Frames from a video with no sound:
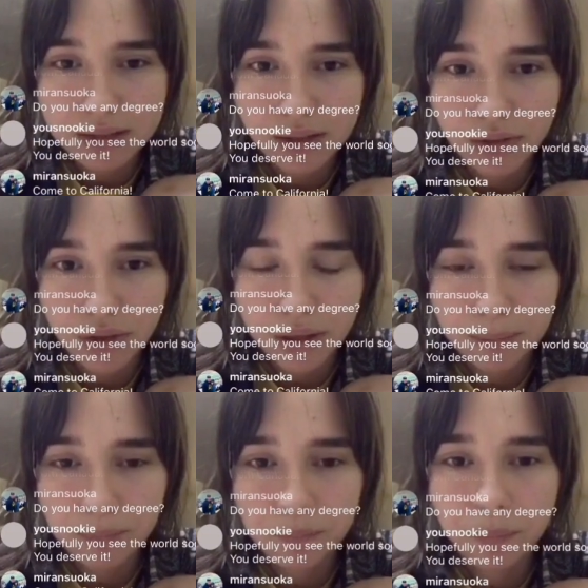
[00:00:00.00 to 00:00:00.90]
Do you
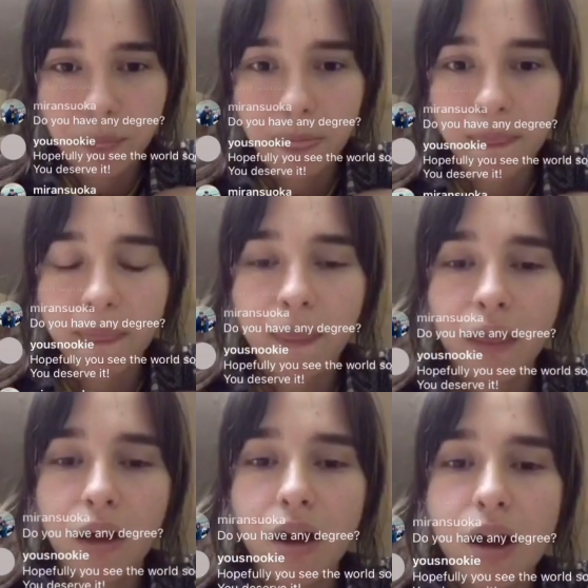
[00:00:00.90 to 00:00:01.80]
have any
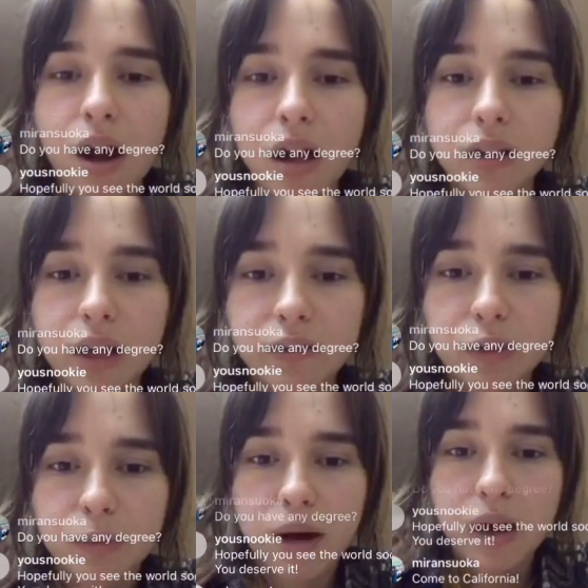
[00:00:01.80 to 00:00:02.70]
degree?
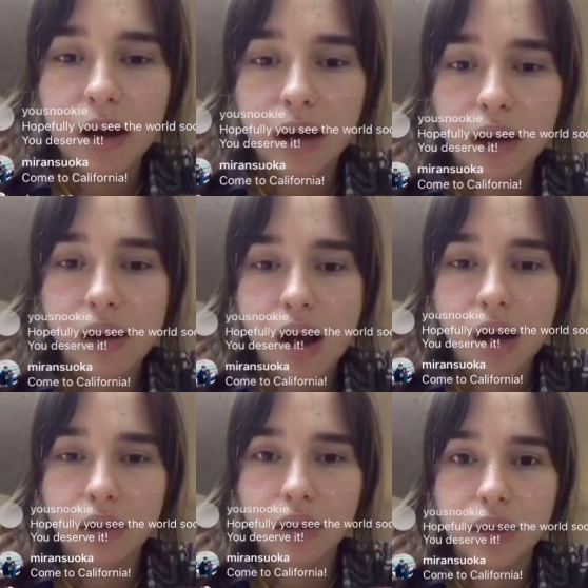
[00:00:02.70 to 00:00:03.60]
I left
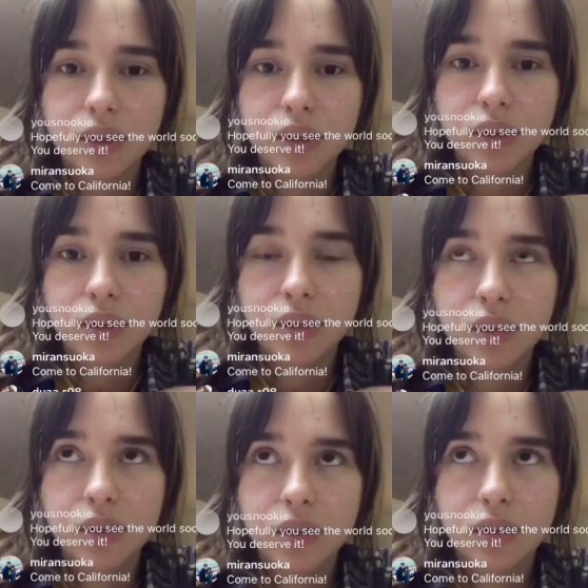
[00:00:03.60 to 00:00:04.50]
my
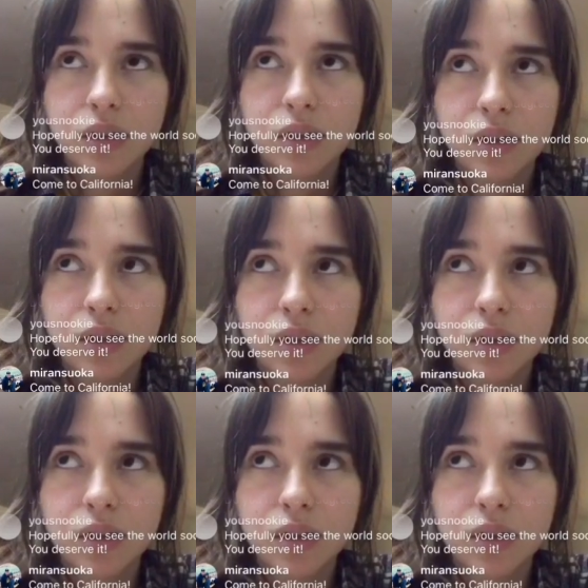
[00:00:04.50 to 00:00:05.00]
college,